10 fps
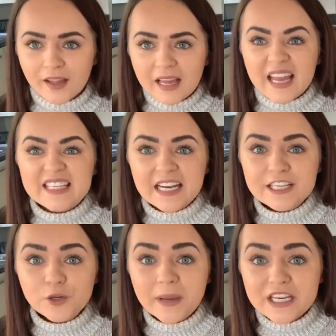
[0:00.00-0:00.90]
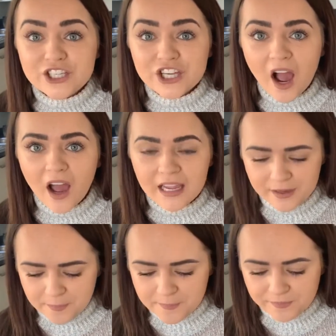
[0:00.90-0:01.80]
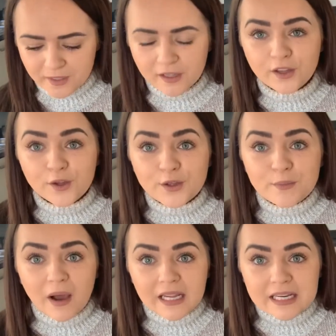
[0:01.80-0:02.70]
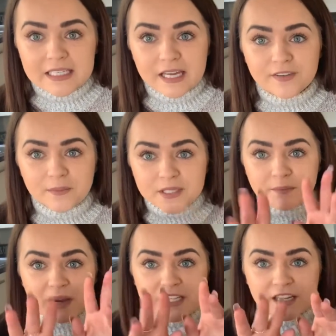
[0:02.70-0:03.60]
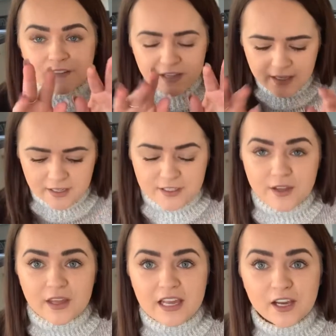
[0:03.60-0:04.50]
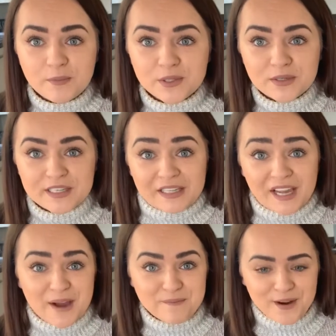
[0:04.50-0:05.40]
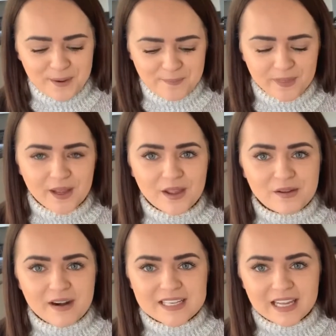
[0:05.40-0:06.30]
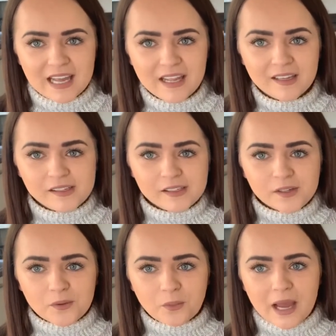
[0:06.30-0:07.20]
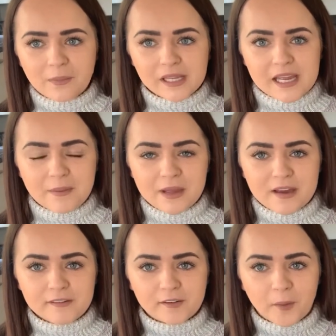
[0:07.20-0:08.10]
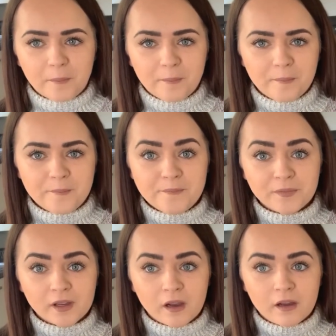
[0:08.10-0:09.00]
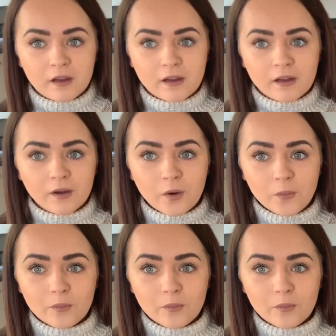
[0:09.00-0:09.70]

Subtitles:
He's a little bit shy. You might need to give him some magic fingers so that he comes onto the camera. Are you ready? Where will he appear from? Oh!